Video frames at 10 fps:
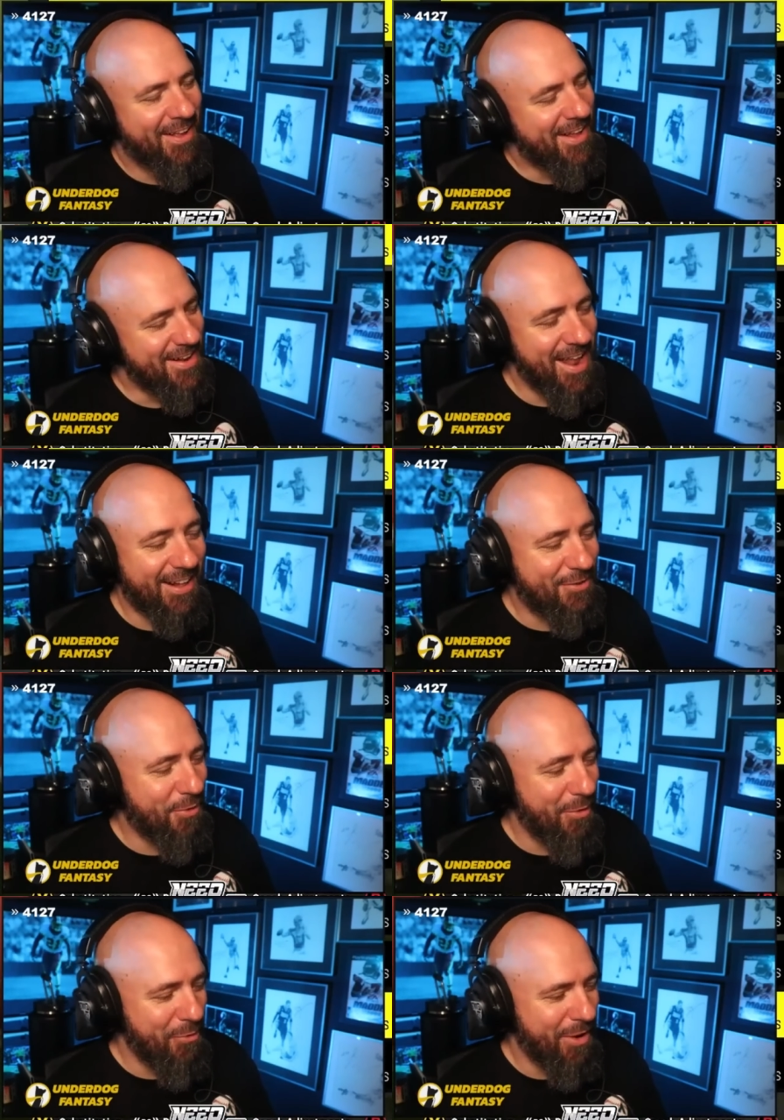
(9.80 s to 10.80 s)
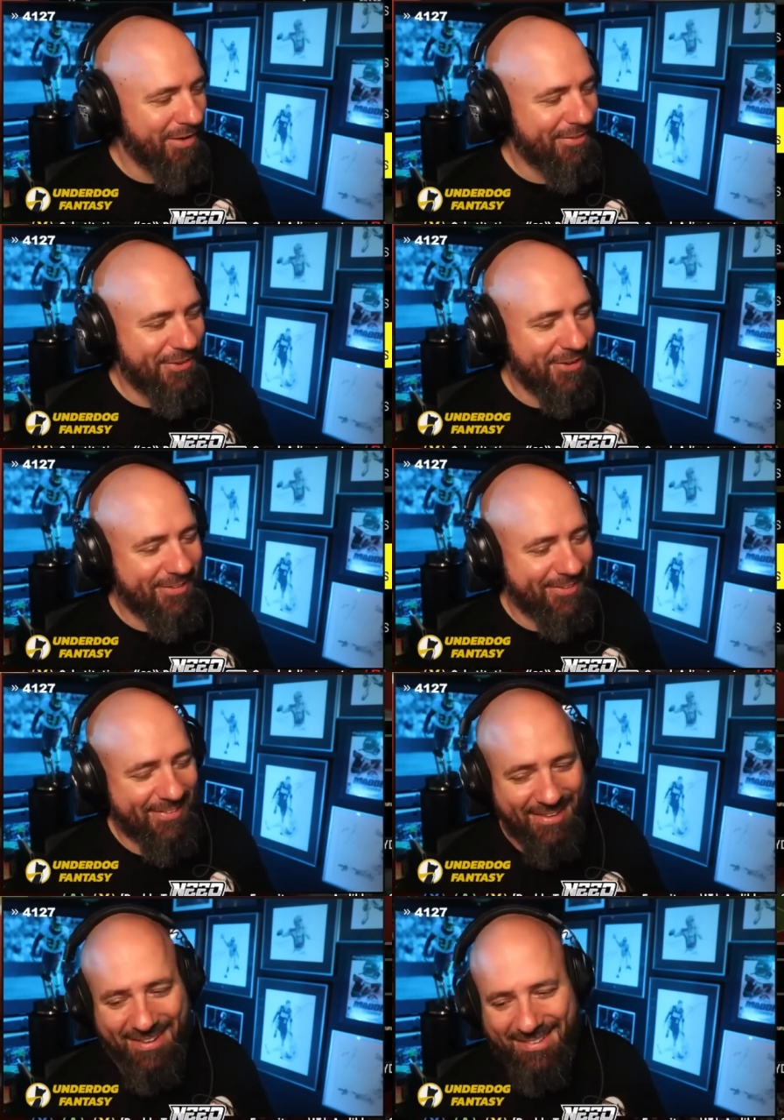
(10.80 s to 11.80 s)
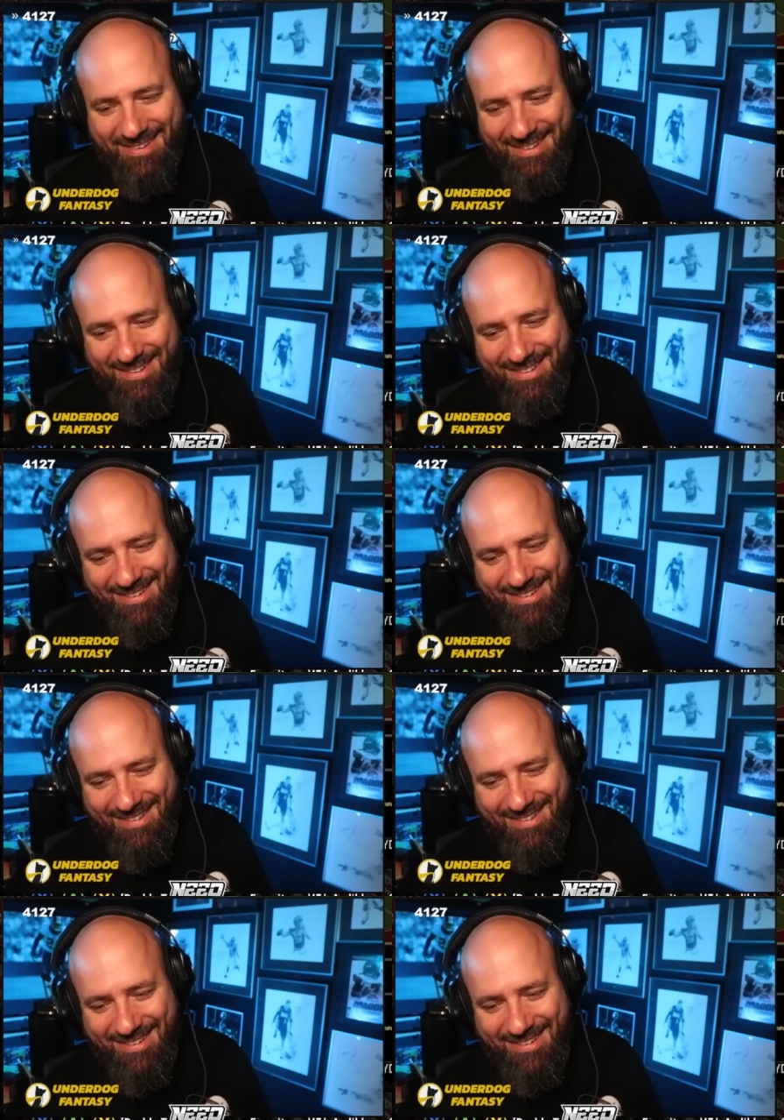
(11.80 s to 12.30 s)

not the way we wanted to start the season. And